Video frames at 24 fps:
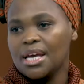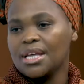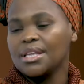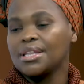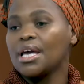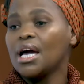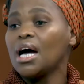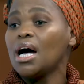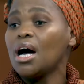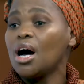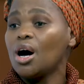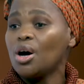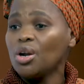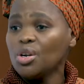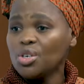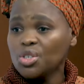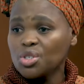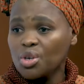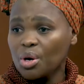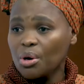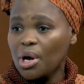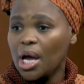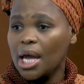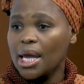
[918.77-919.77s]
They are
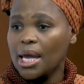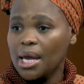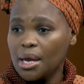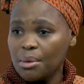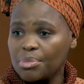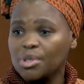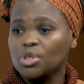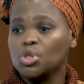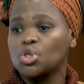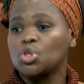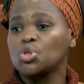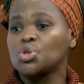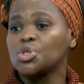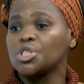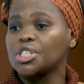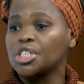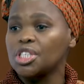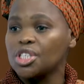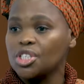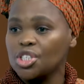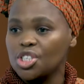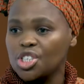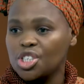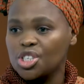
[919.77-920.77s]
also able to
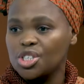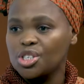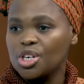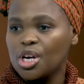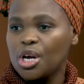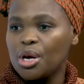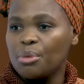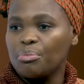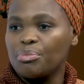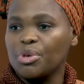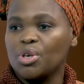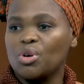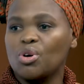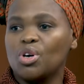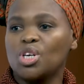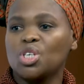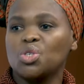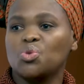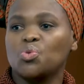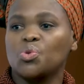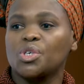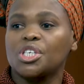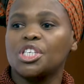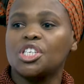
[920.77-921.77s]
teach
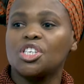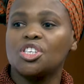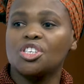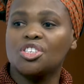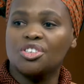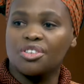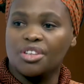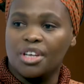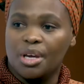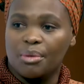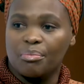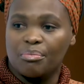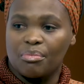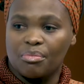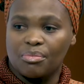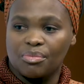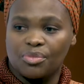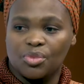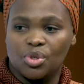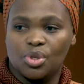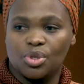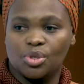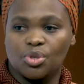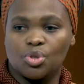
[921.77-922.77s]
because we teach them
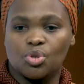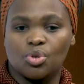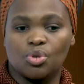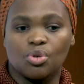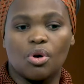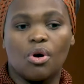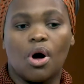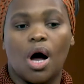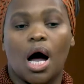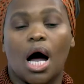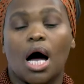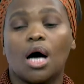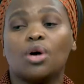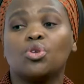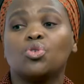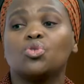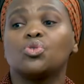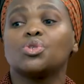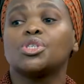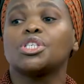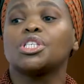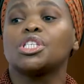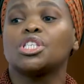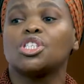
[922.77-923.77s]
to know how
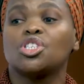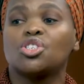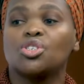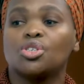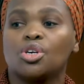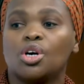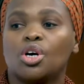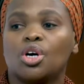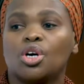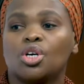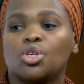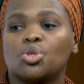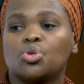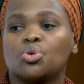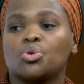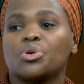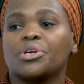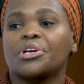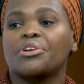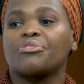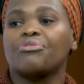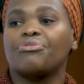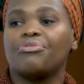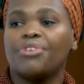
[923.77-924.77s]
to teach, to
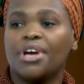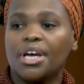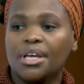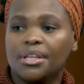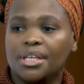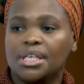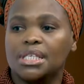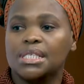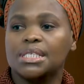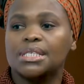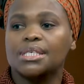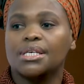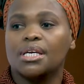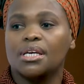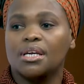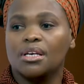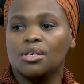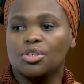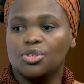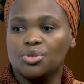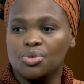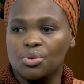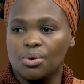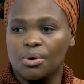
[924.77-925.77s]
refer the
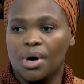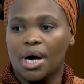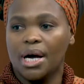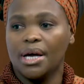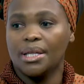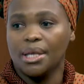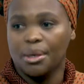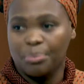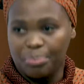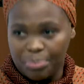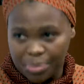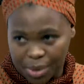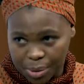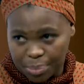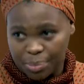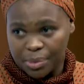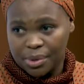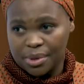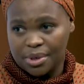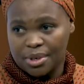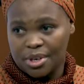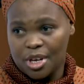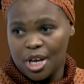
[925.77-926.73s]
skill to other people